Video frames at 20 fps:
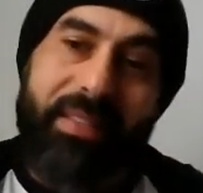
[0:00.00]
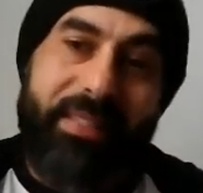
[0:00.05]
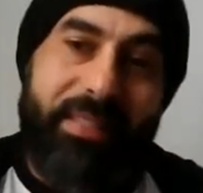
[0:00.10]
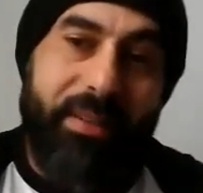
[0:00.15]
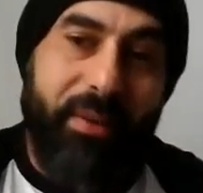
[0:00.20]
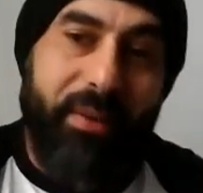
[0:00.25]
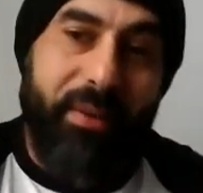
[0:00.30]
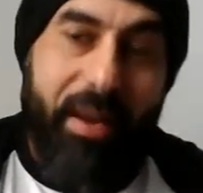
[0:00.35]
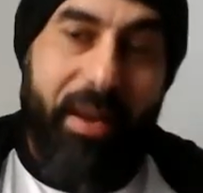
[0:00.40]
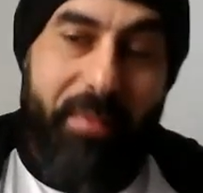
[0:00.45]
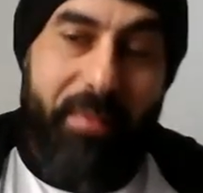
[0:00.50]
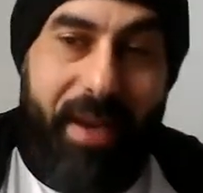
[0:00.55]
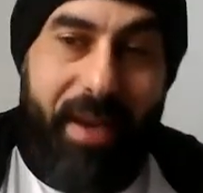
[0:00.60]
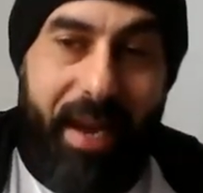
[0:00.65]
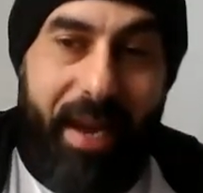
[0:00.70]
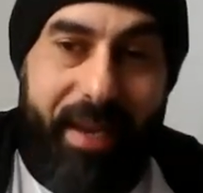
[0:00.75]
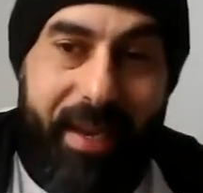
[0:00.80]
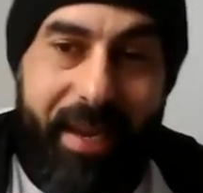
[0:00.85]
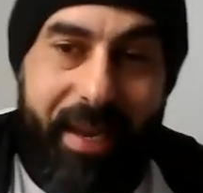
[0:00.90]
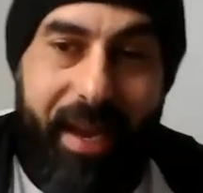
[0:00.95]
see what I mean? I
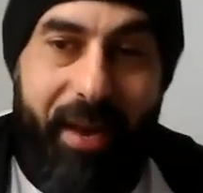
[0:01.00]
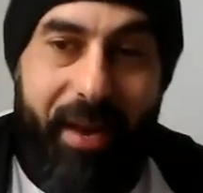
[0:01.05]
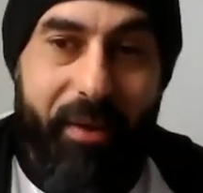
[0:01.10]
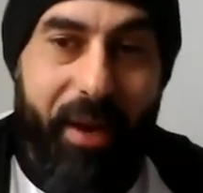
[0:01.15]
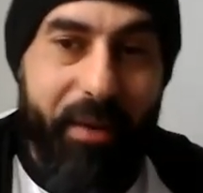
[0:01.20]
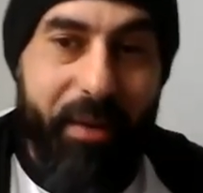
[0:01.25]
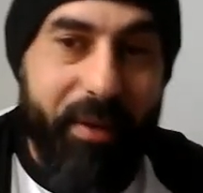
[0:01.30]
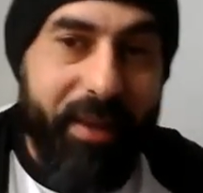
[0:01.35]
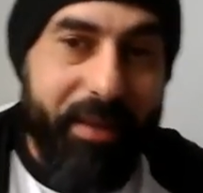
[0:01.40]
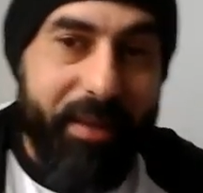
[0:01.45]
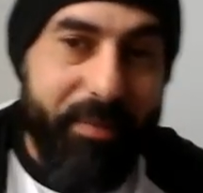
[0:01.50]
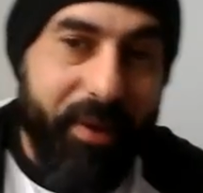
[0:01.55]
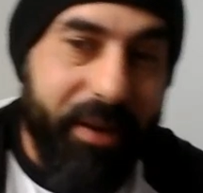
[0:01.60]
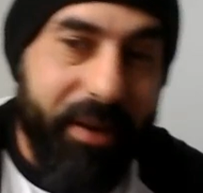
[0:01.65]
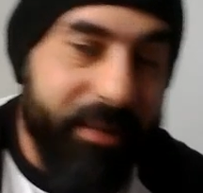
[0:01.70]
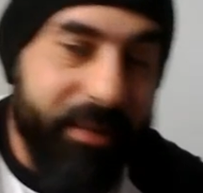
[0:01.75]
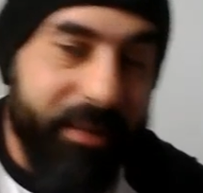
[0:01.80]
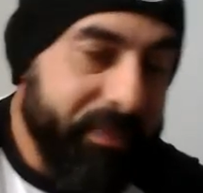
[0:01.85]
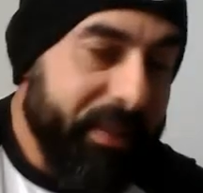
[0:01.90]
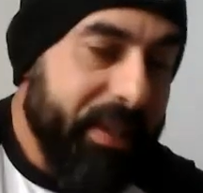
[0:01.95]
can get away with it,
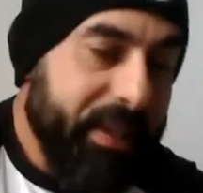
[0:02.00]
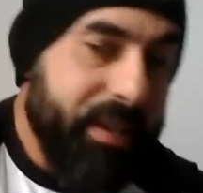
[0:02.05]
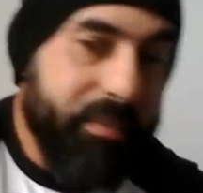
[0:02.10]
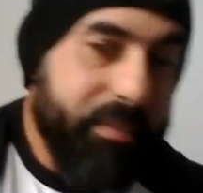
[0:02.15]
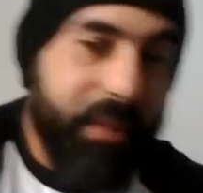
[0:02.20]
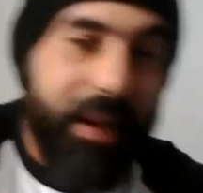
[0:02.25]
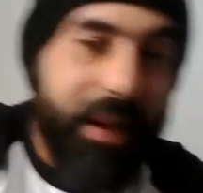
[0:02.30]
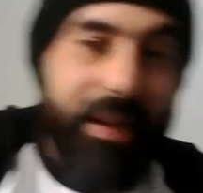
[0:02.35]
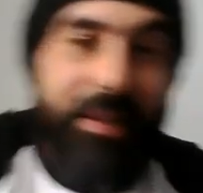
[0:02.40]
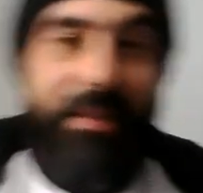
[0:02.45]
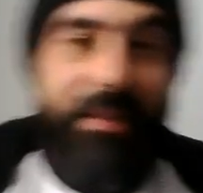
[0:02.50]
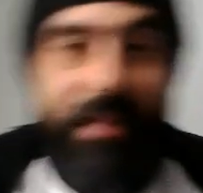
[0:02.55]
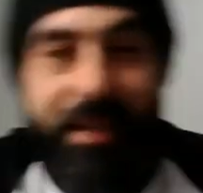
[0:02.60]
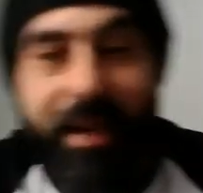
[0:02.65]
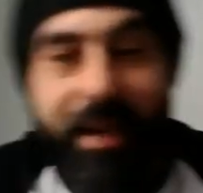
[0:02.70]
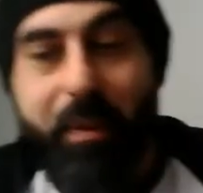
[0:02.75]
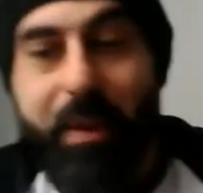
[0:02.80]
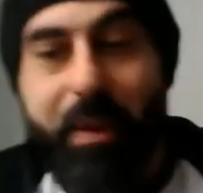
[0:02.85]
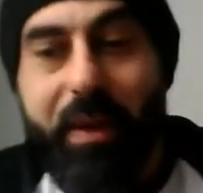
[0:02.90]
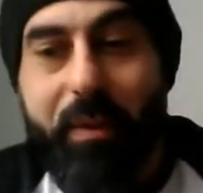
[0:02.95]
bro. But, you
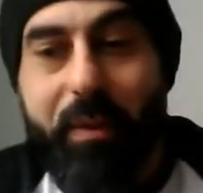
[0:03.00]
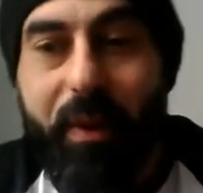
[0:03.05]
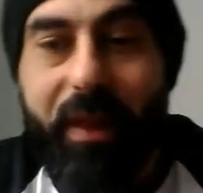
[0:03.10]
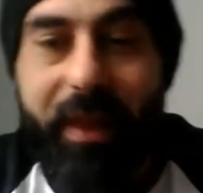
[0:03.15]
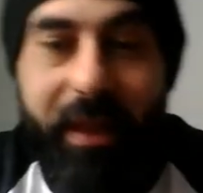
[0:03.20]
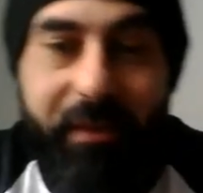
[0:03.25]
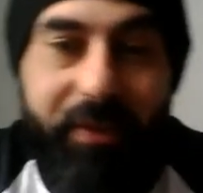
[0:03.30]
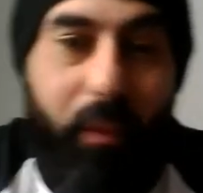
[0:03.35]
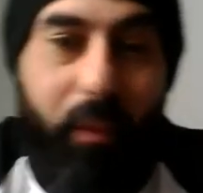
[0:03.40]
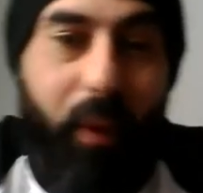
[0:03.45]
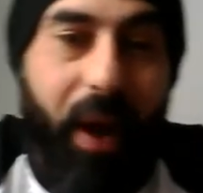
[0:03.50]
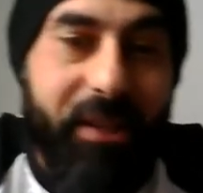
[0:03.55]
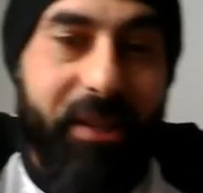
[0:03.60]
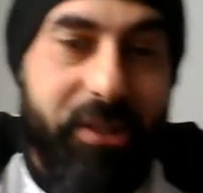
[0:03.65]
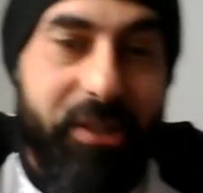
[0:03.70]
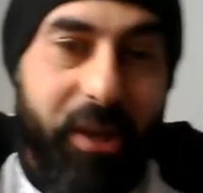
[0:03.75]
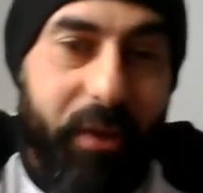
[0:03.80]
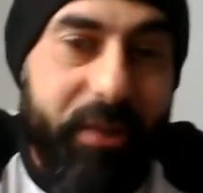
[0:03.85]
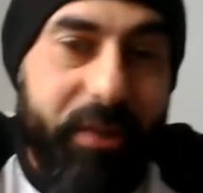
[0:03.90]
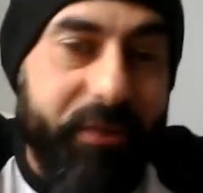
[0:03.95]
know, we'll leave the white
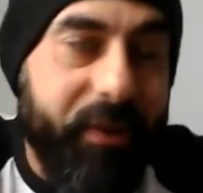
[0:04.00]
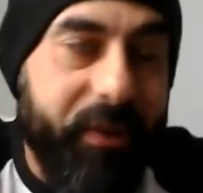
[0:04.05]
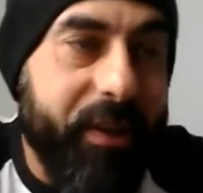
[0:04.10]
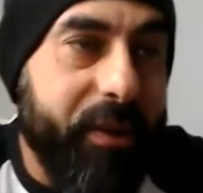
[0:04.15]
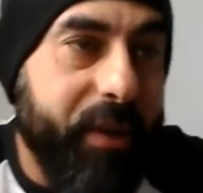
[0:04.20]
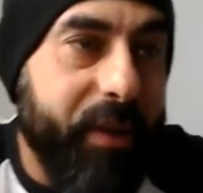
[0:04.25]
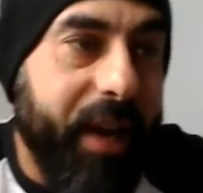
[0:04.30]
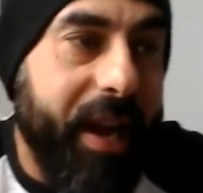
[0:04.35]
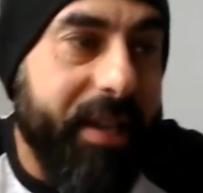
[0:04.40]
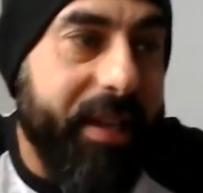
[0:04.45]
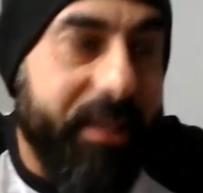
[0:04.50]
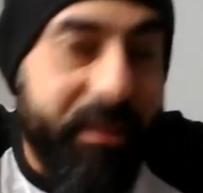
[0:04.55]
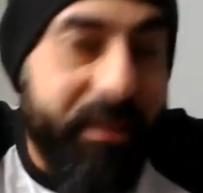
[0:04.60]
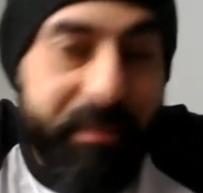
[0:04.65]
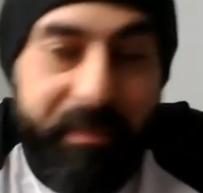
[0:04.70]
jokes for you guys.